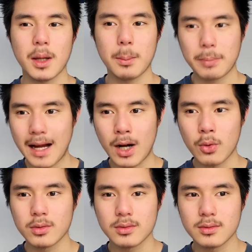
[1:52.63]

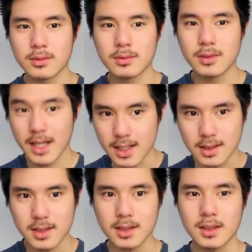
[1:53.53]
about
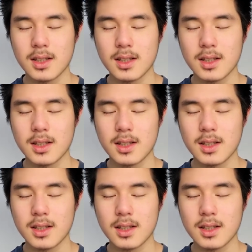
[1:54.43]
it.